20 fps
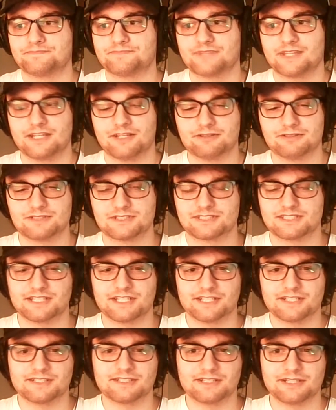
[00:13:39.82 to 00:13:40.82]
It
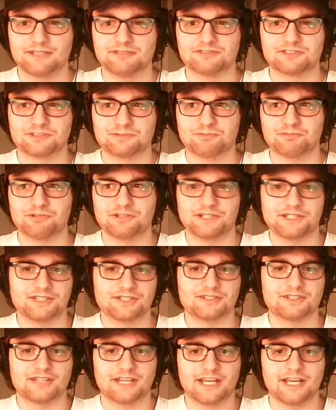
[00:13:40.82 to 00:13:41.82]
was a pretty
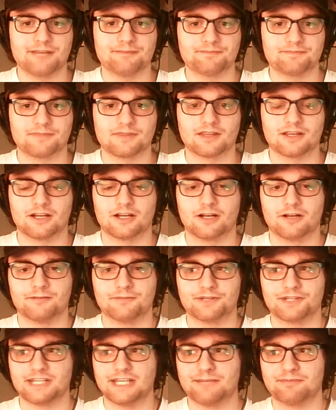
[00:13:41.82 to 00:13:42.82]
good game,
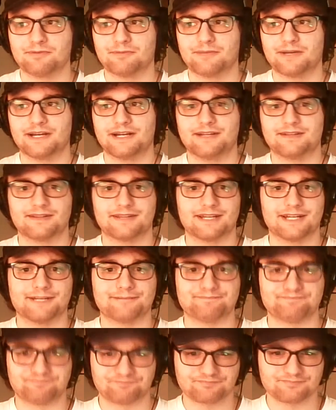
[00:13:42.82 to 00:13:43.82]
but keep in mind
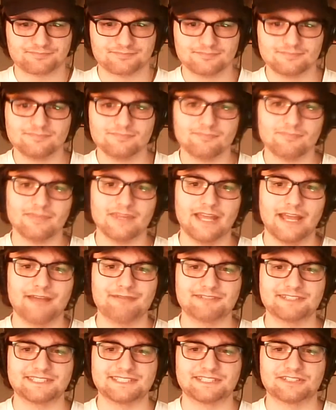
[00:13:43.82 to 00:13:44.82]
that
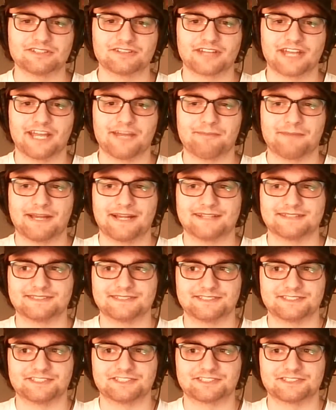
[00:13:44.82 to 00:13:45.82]
every single game has
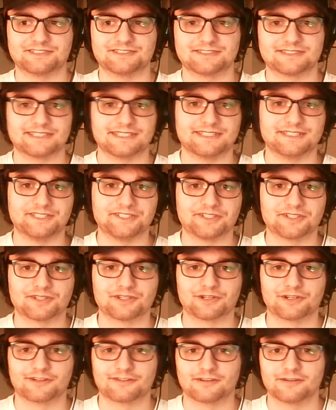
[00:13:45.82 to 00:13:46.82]
decisions, and you can
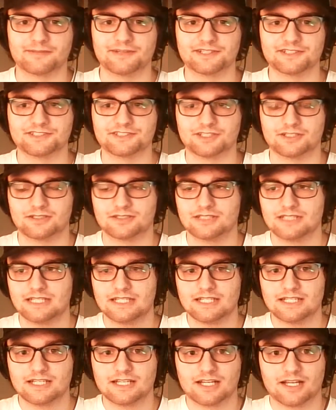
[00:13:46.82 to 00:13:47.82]
learn from it. So,
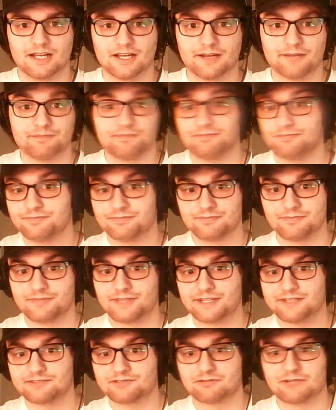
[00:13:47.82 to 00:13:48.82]

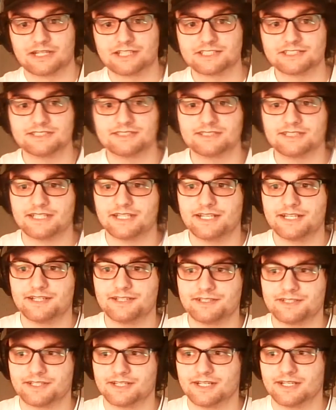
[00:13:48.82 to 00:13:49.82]
thanks for watching,
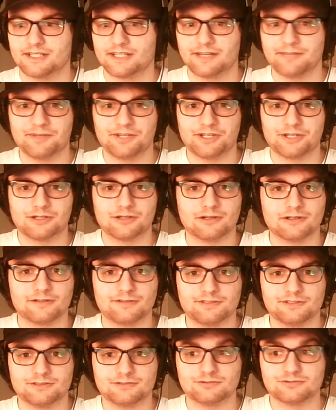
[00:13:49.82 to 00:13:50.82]
and let me know
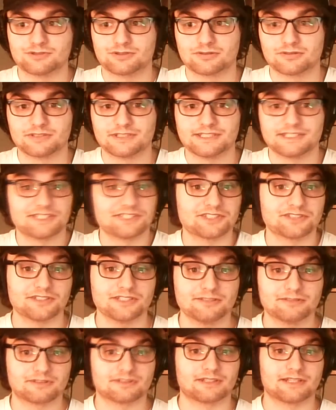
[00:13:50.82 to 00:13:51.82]
if you totally
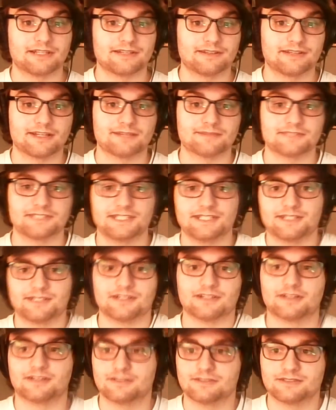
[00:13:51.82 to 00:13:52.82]
disagree with anything I'm saying
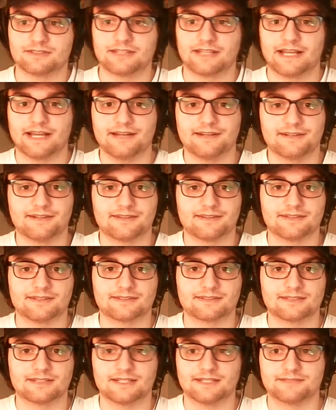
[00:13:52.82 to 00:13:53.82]
or add
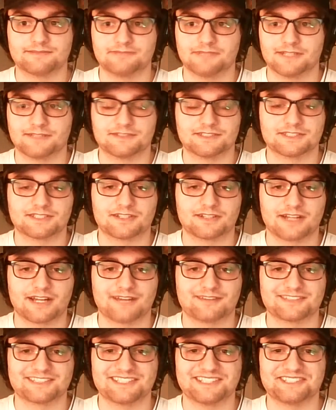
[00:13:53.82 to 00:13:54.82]
anything. I'd love to start a
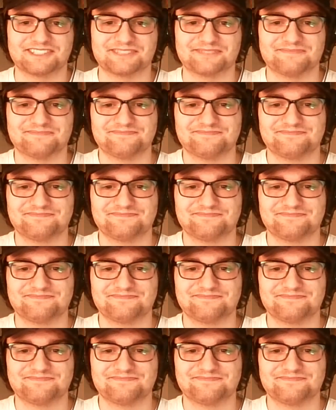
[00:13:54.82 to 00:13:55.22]
conversation.